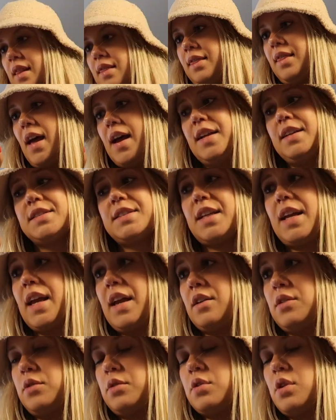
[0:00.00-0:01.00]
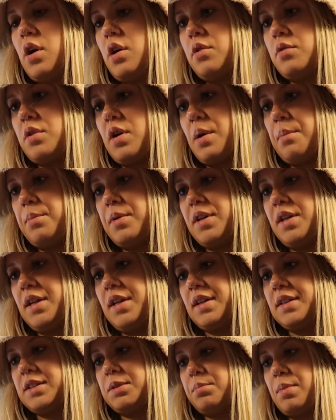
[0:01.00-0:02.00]
Light Candle Co.
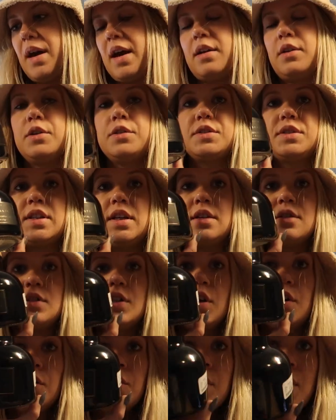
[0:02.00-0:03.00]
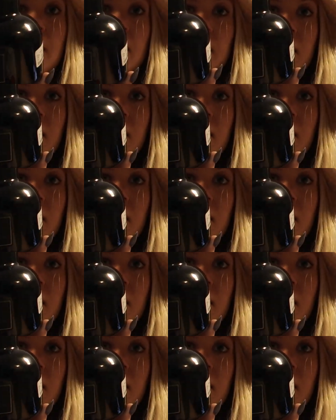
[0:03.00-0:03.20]
company. It's Palo Santo.